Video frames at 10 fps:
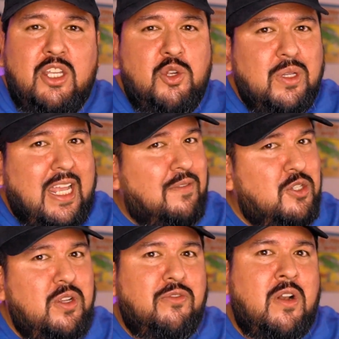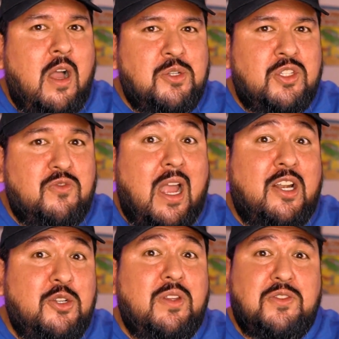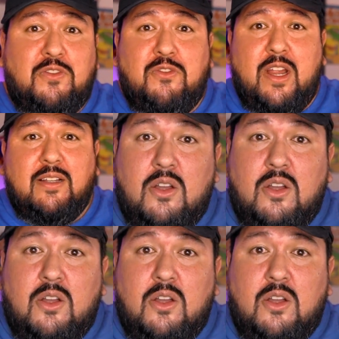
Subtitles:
you really have two different options for how to do this for free.